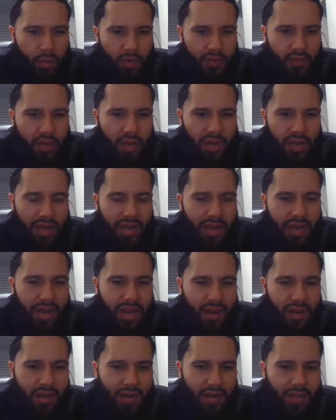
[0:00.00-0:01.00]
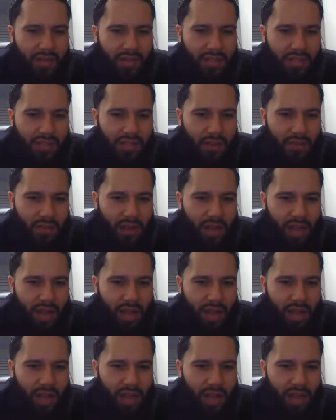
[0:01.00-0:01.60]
with cutting hair and other stuff.